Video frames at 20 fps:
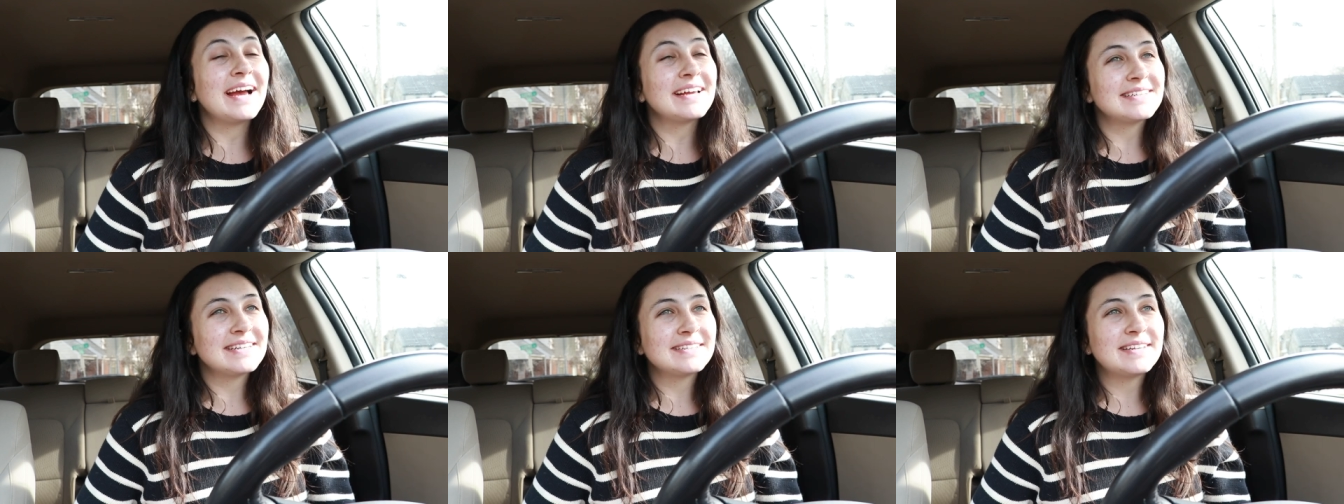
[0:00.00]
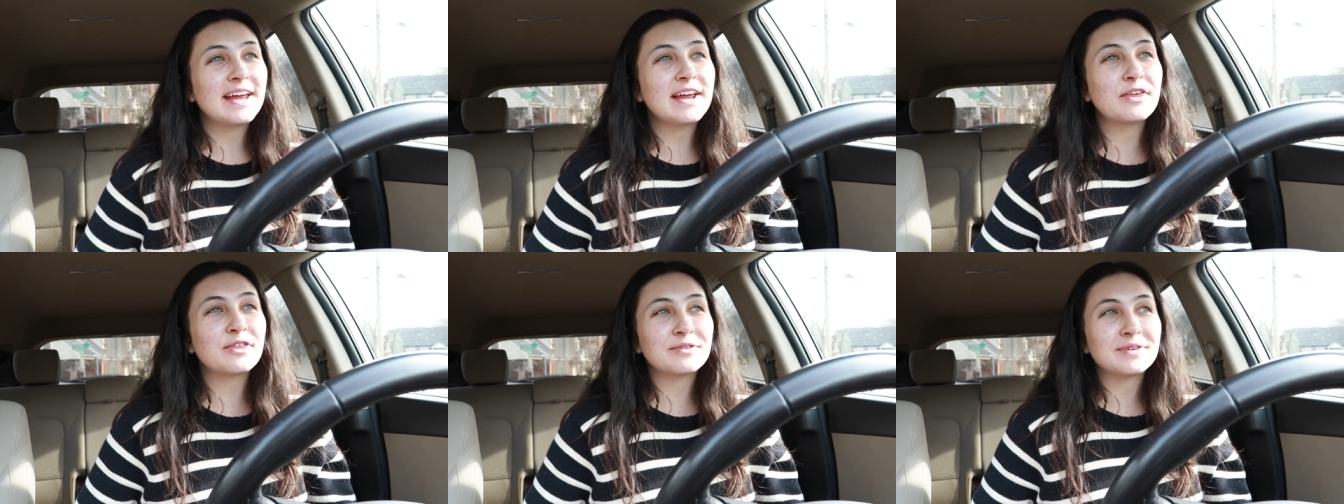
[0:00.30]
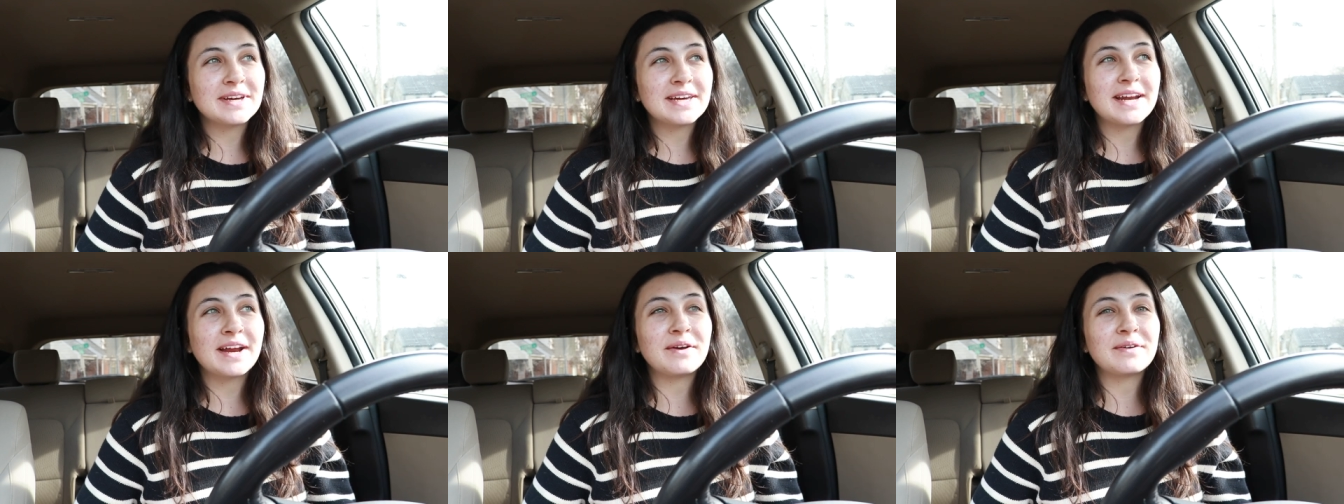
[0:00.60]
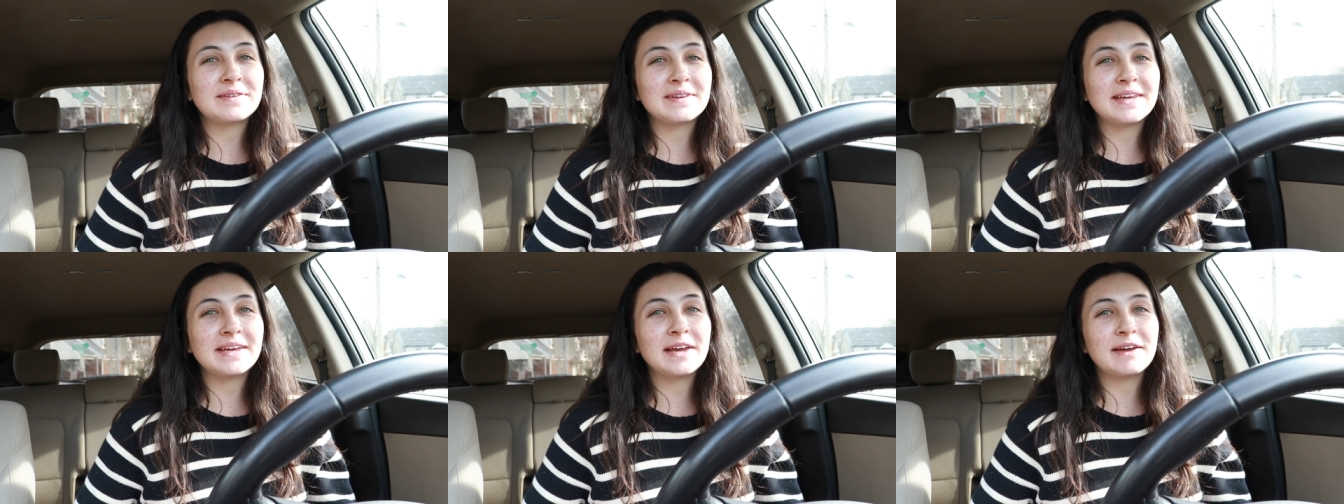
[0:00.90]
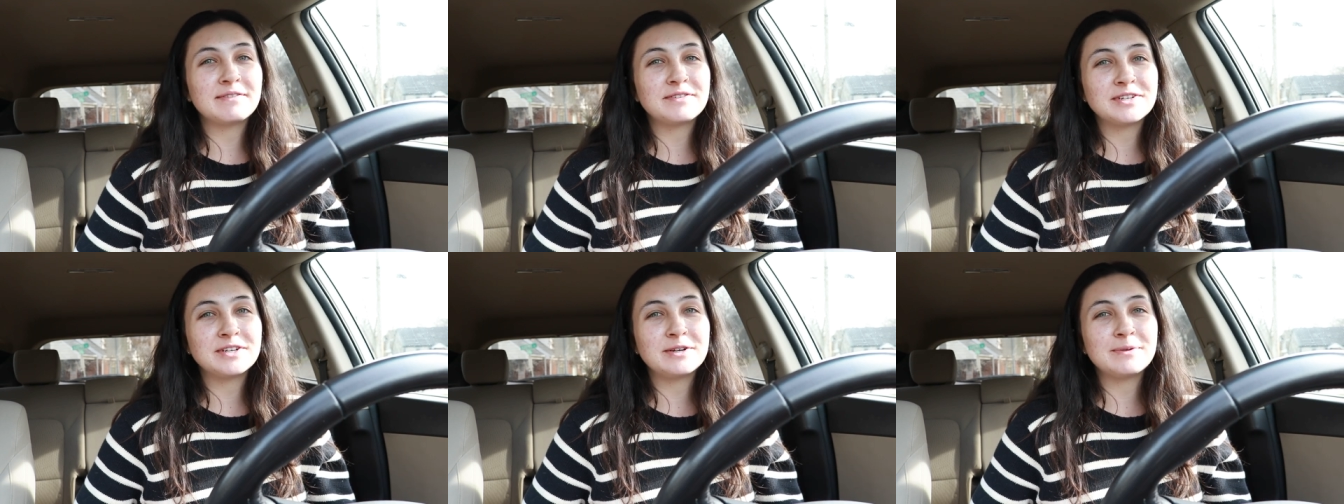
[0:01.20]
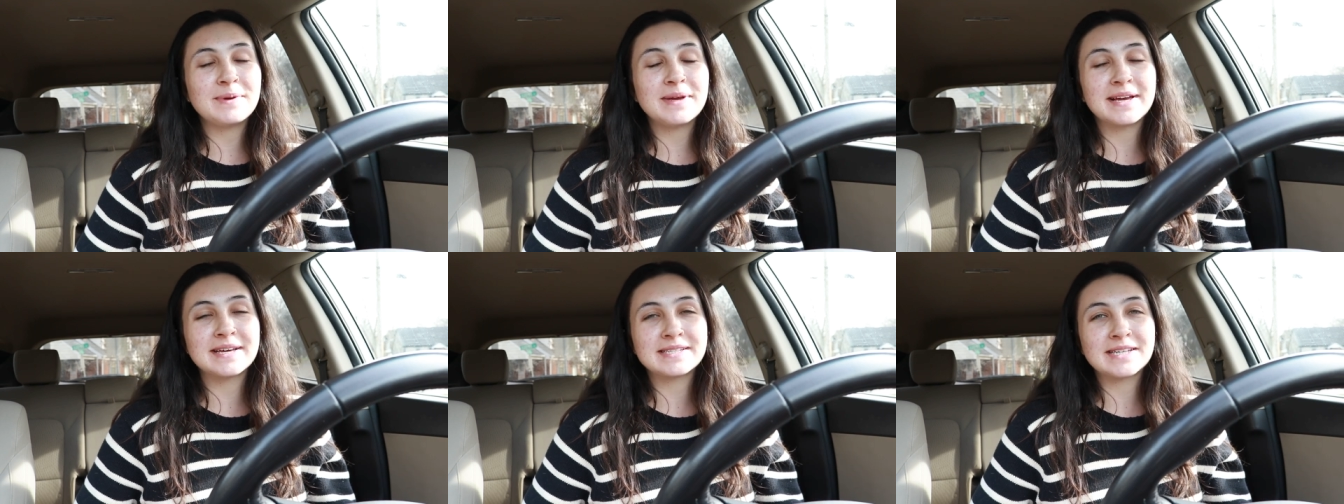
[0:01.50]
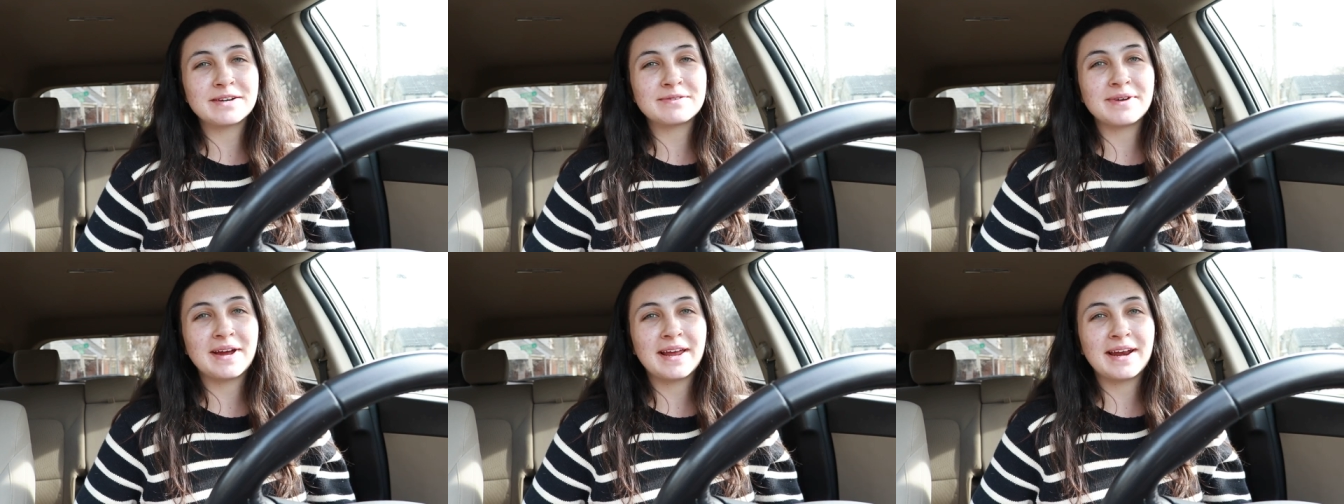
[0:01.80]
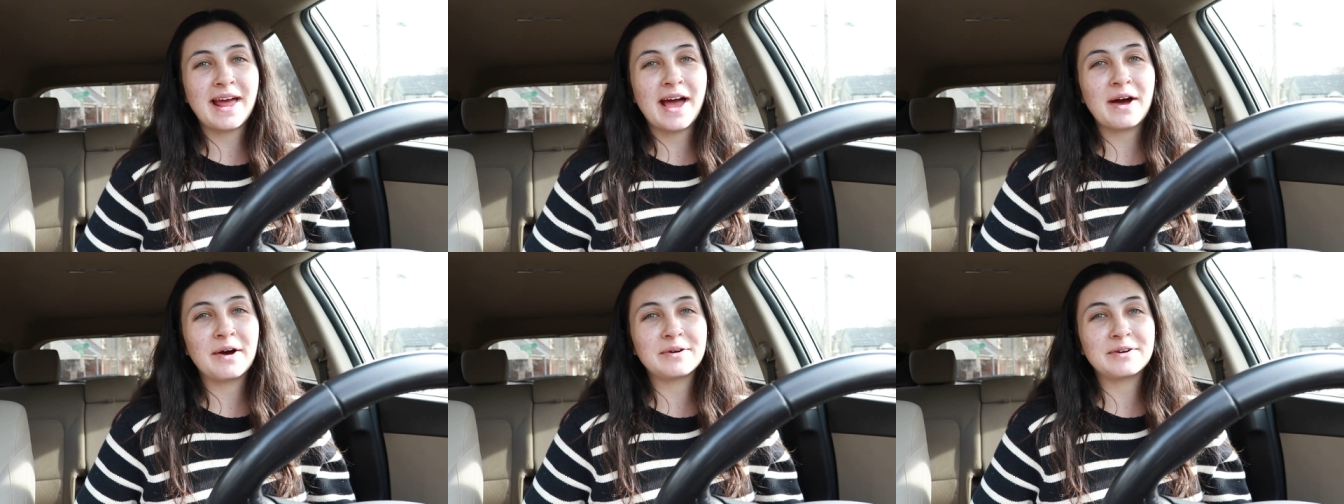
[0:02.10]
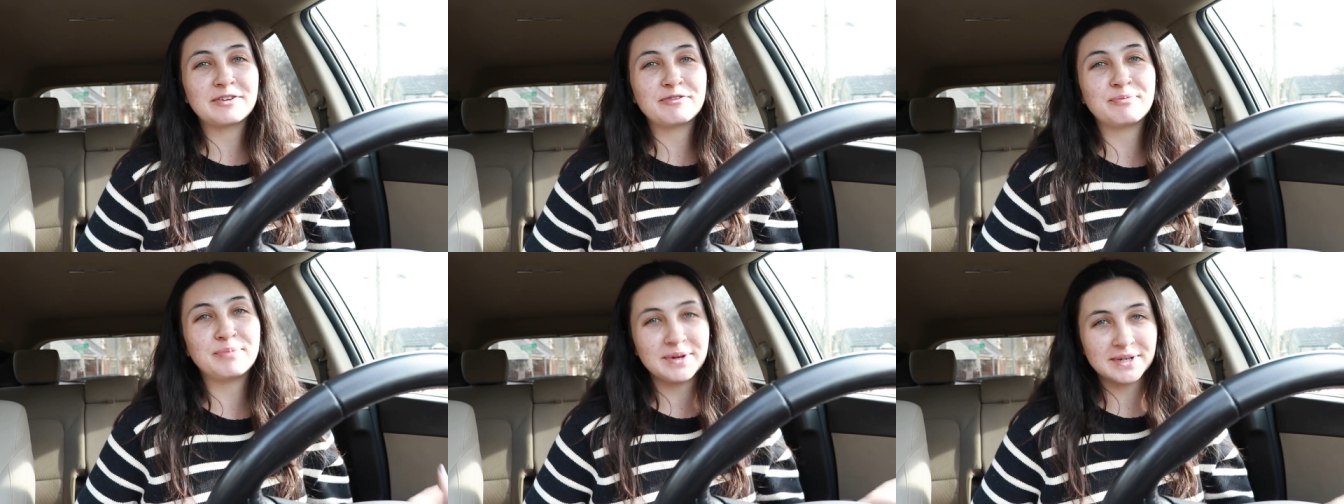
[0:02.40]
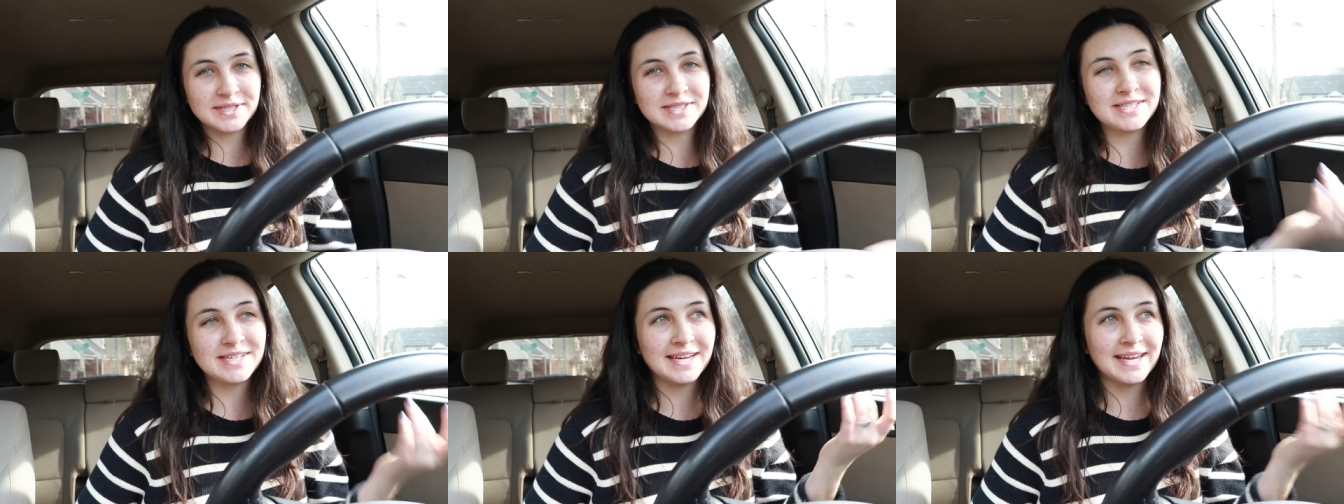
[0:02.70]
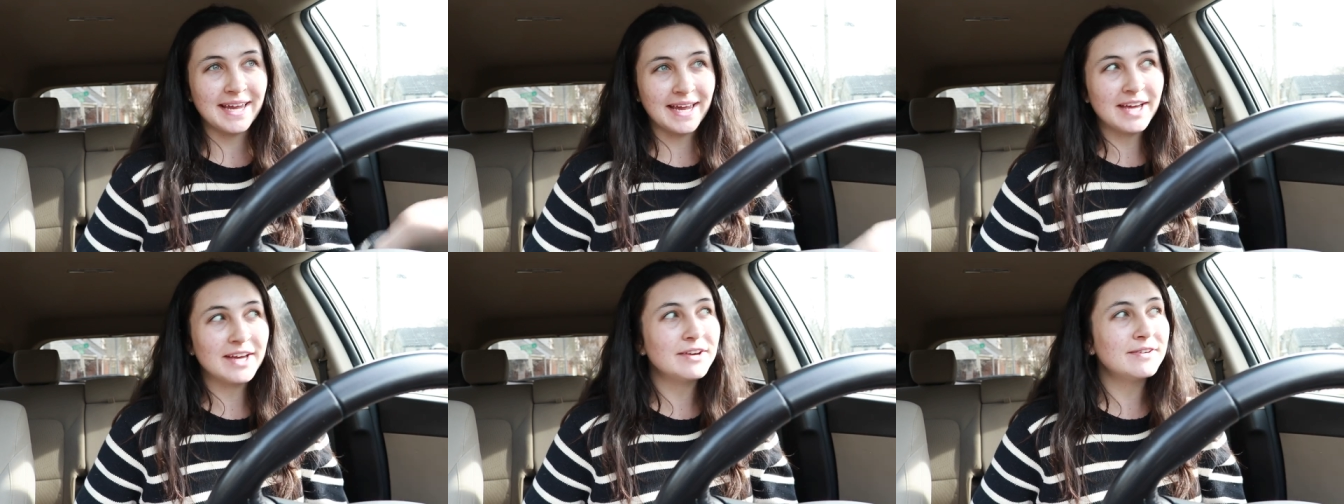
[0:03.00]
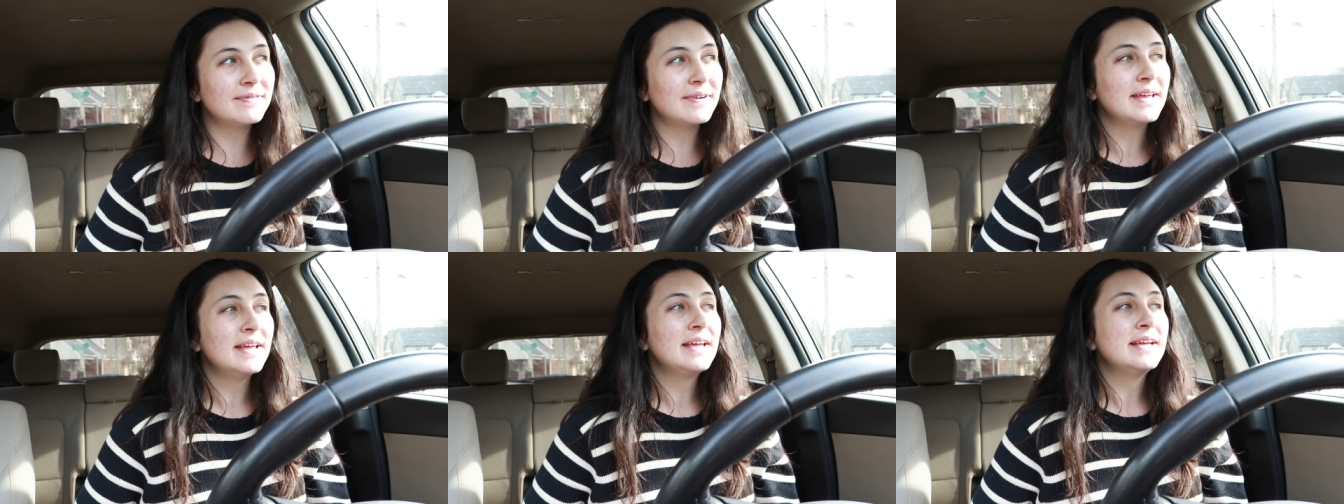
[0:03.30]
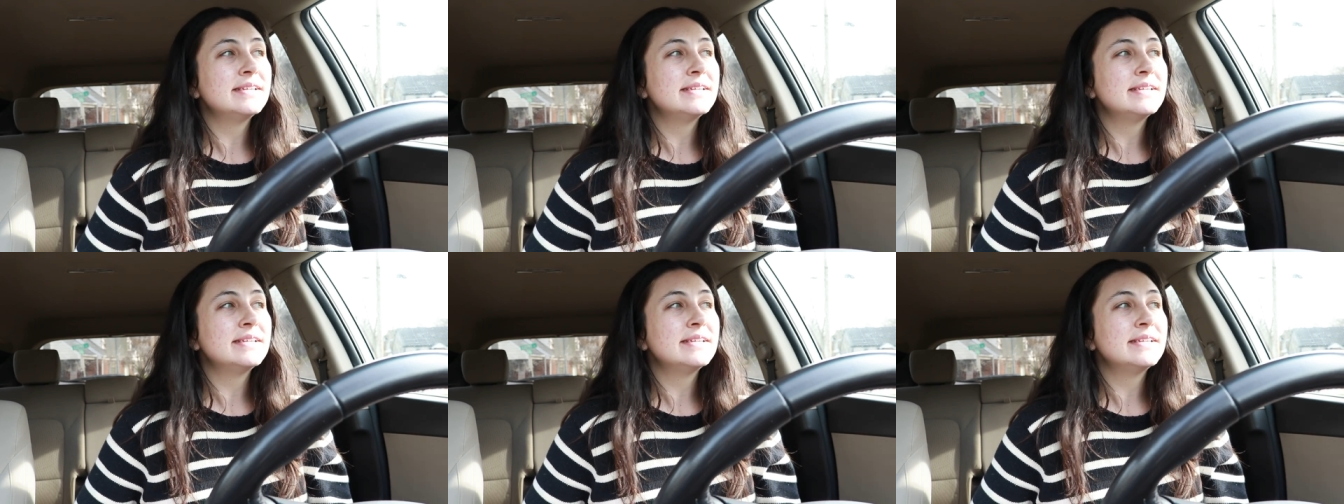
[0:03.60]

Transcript: I did take three and I only gave two because I ran out of books to give.